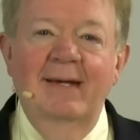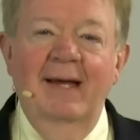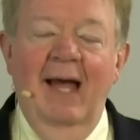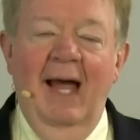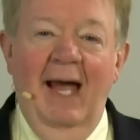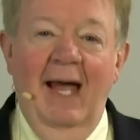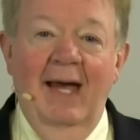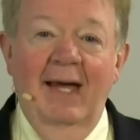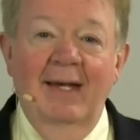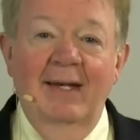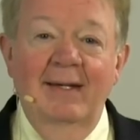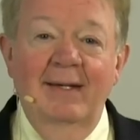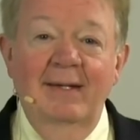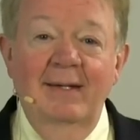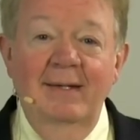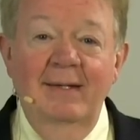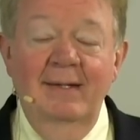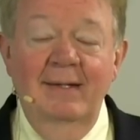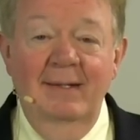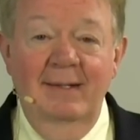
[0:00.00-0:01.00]
and
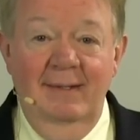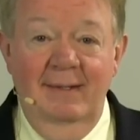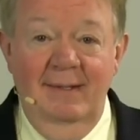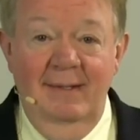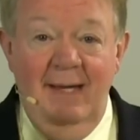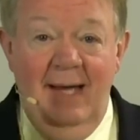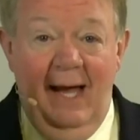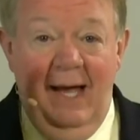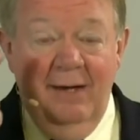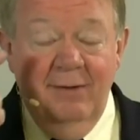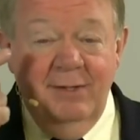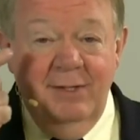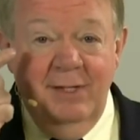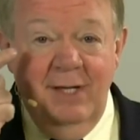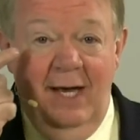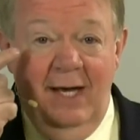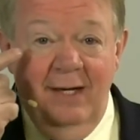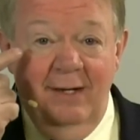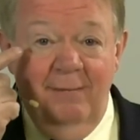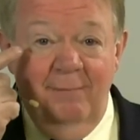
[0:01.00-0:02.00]

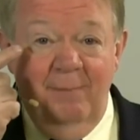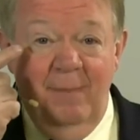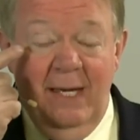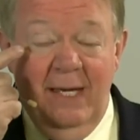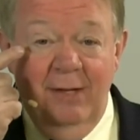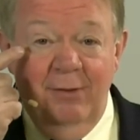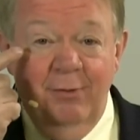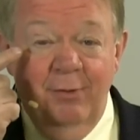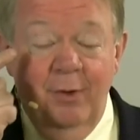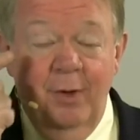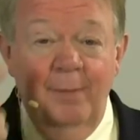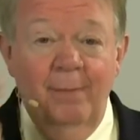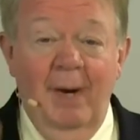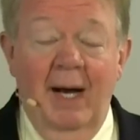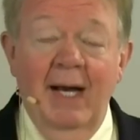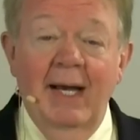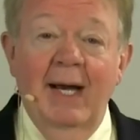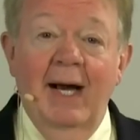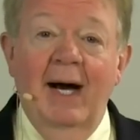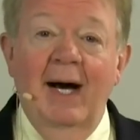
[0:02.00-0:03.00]
outside of me through my